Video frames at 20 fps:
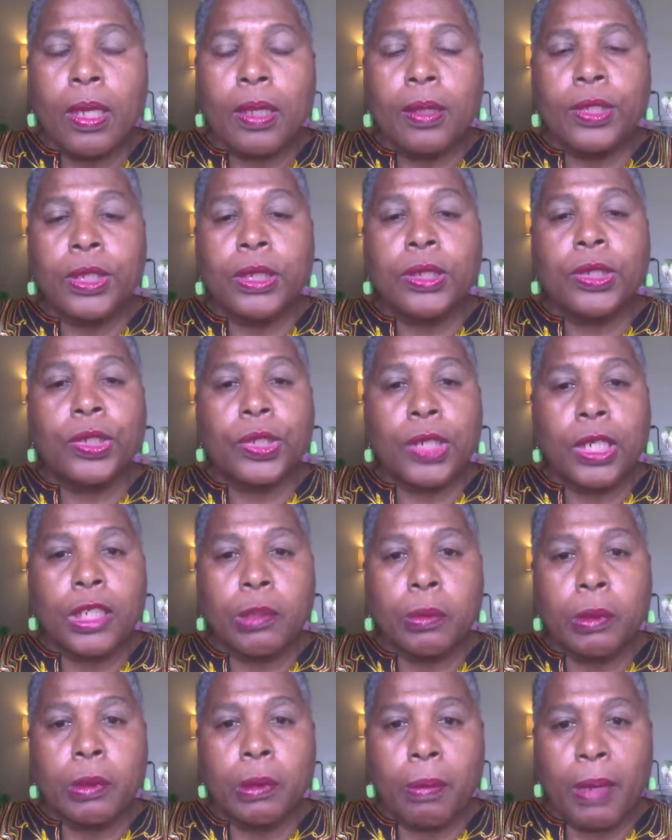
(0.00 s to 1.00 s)
just
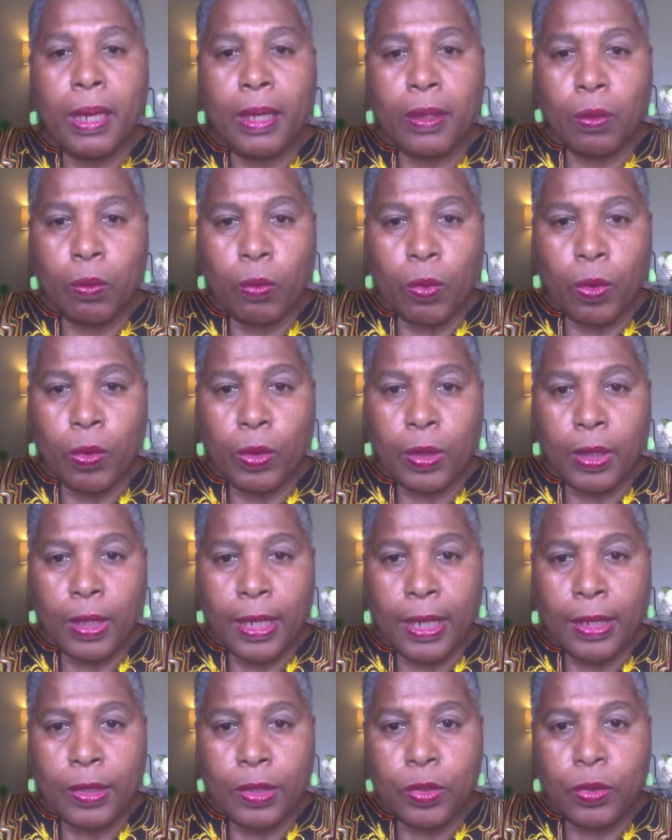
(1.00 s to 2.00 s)
judge me by the work that
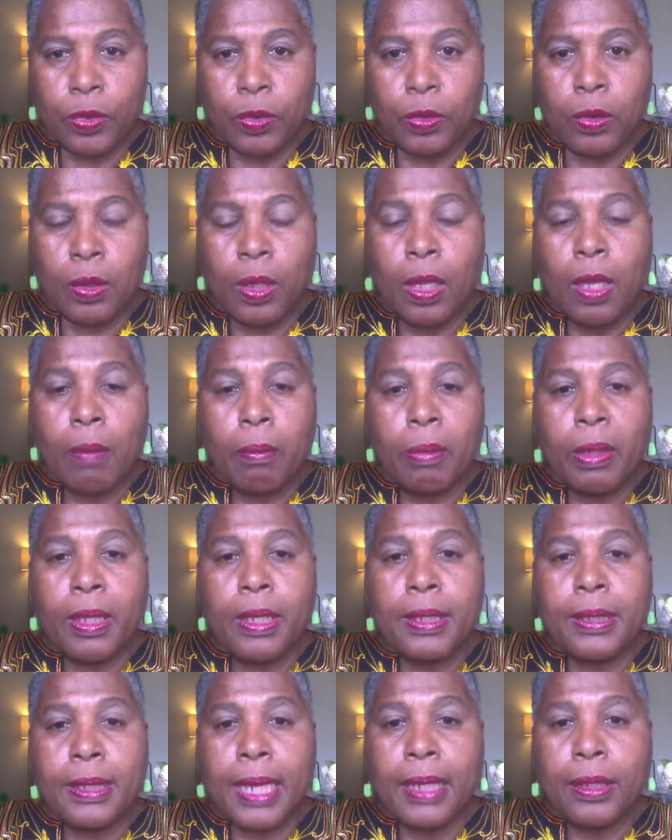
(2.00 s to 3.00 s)
I do,
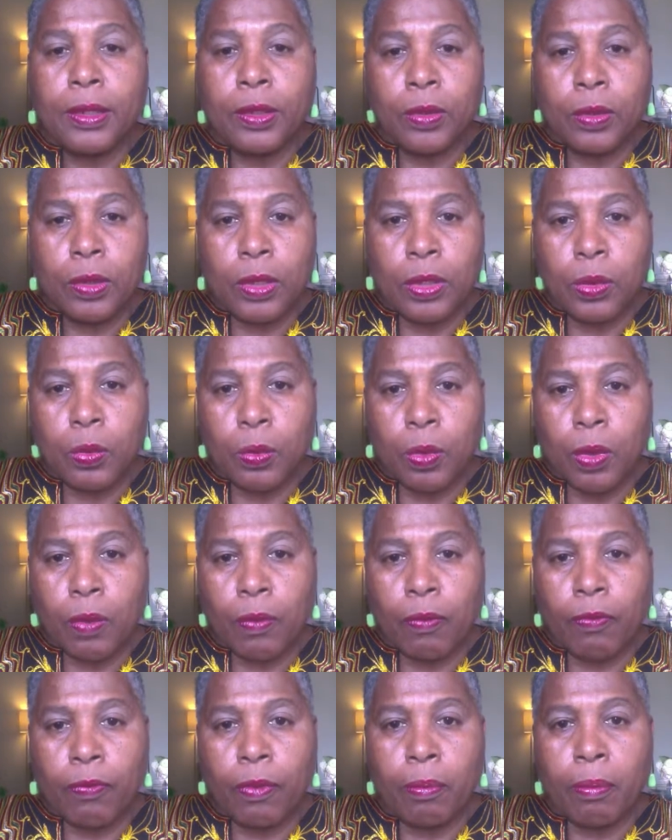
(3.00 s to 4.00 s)
because I do this
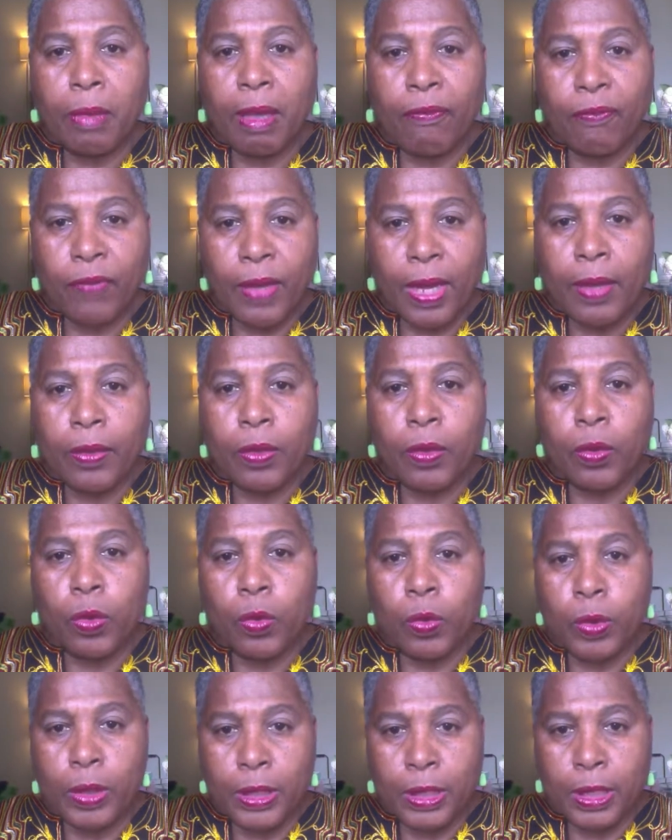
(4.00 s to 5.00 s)
work from my Father
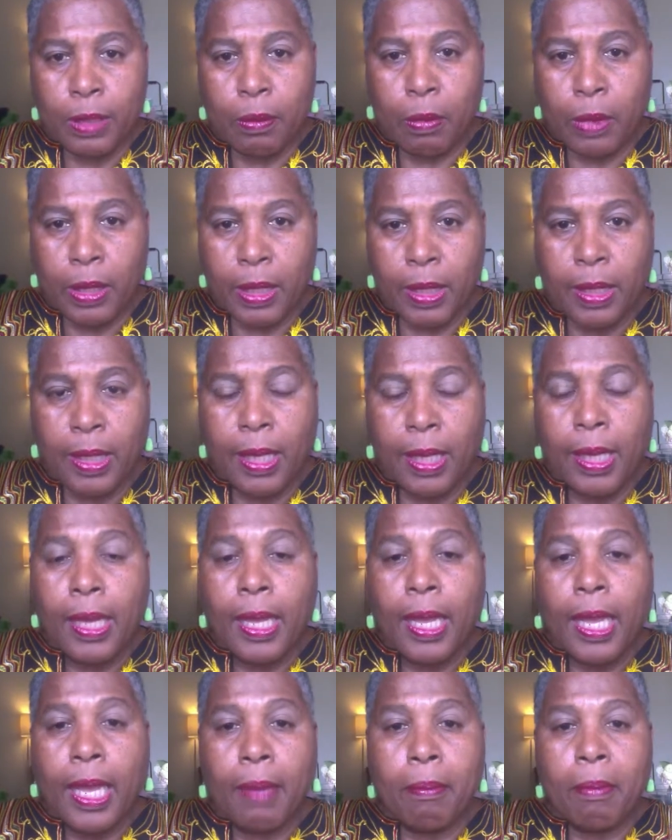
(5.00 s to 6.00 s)
who is in me,
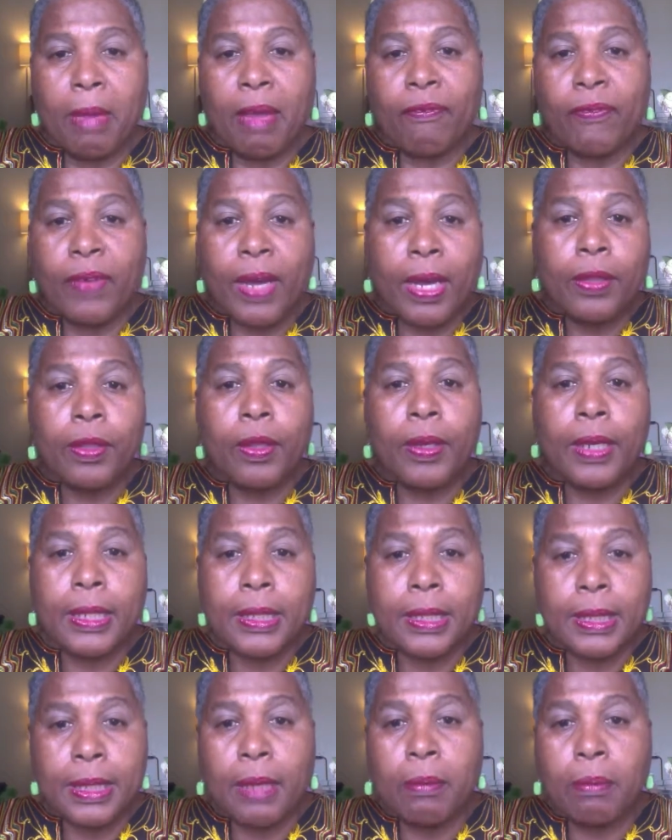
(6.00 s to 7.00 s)
and my Father
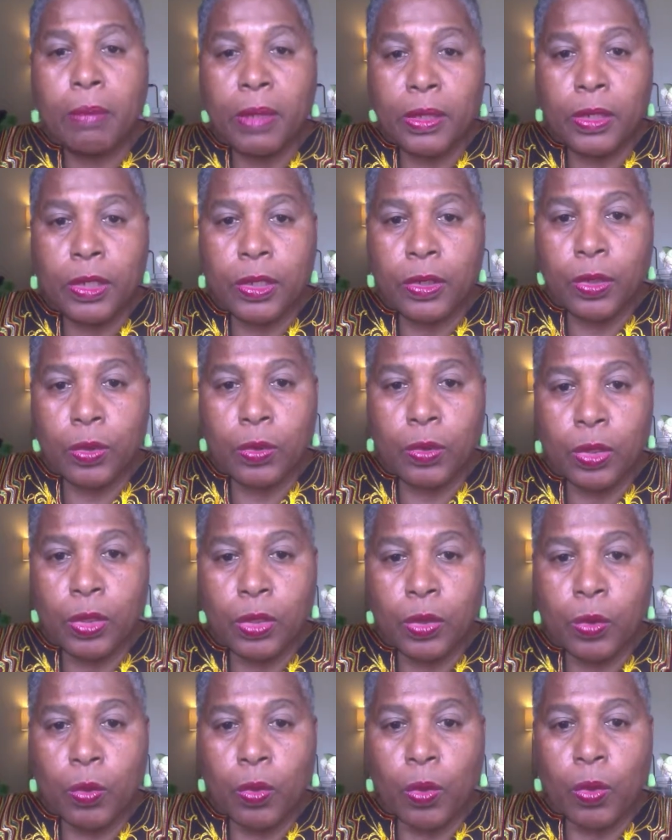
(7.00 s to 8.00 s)
has sent me to do
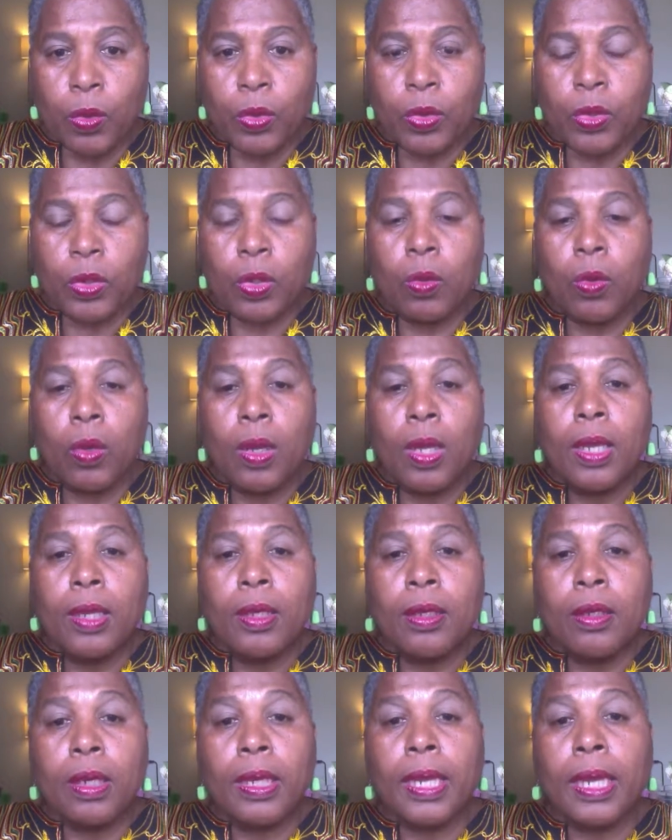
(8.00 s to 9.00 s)
this work. So
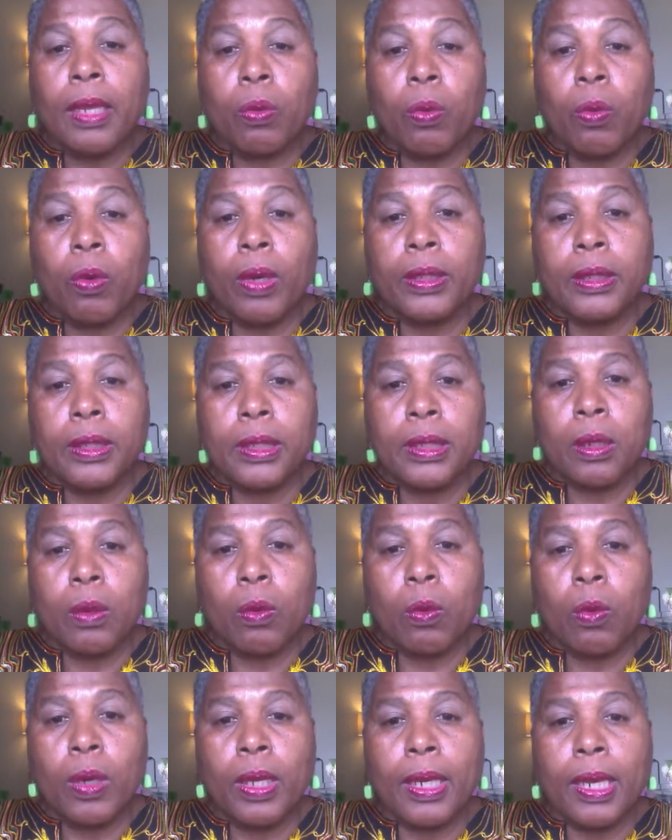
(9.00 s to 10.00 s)
look at
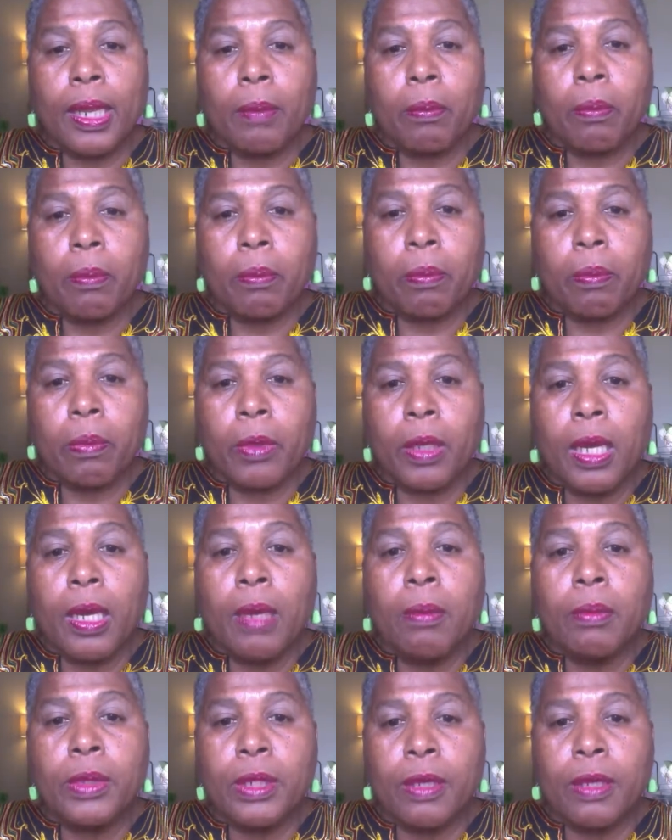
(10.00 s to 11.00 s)
what
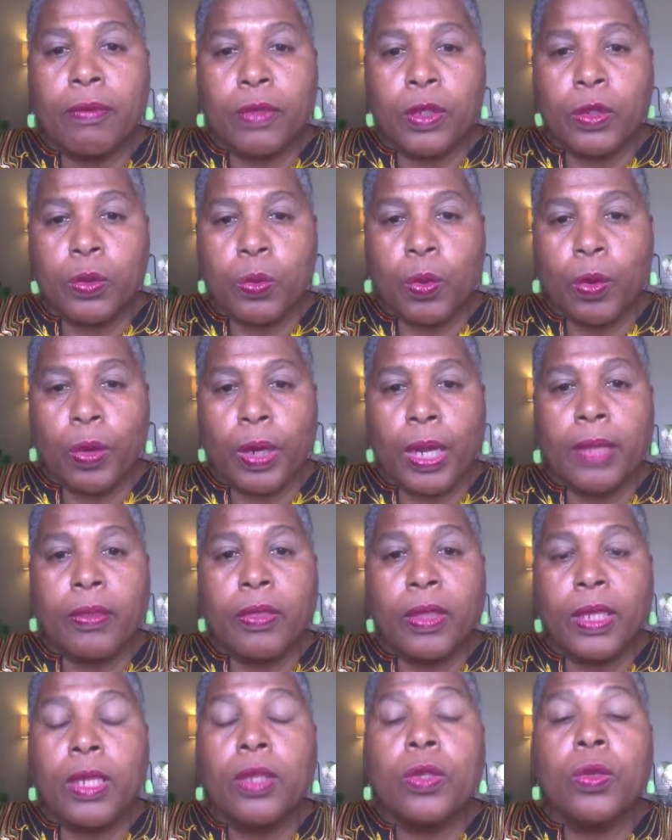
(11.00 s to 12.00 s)
comes of this work, and
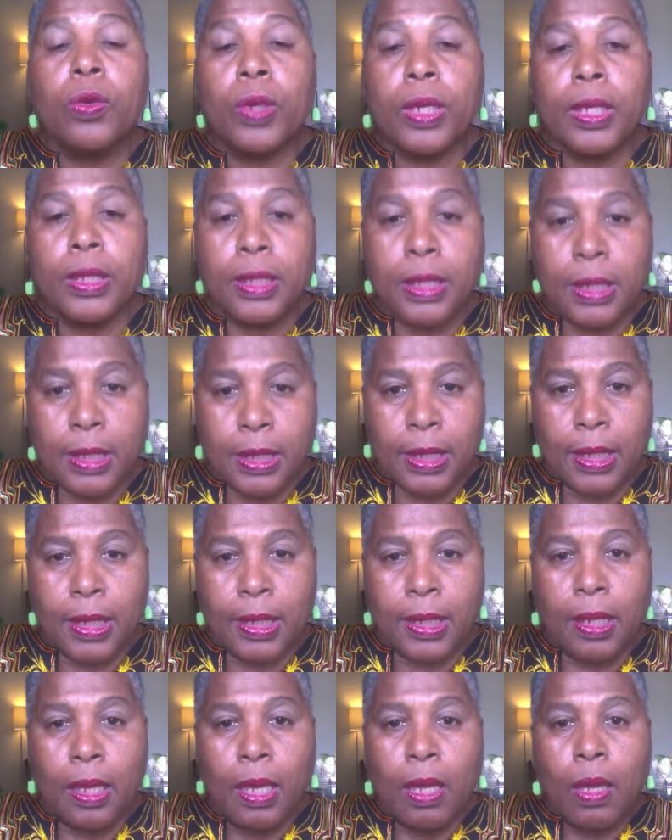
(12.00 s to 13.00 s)
then you can
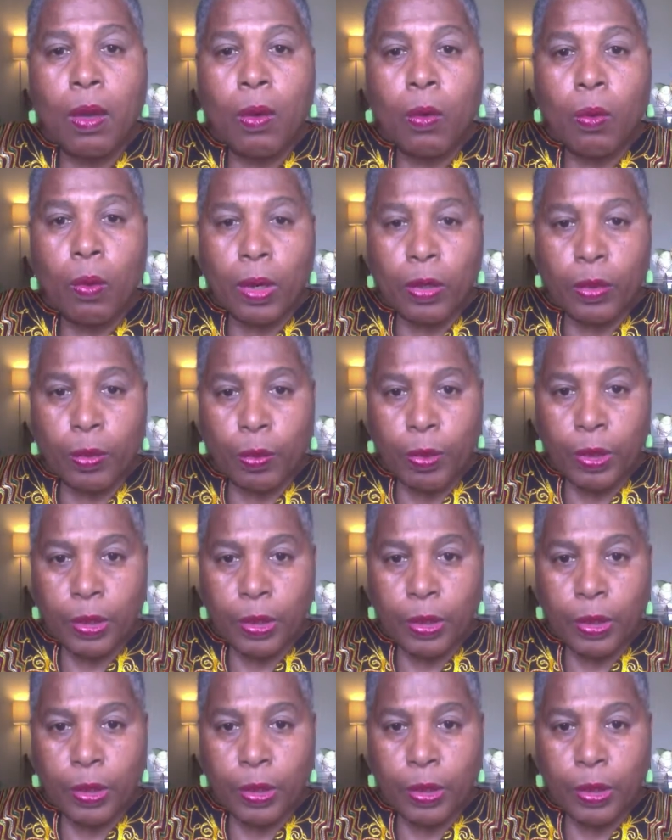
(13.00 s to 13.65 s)
see whether or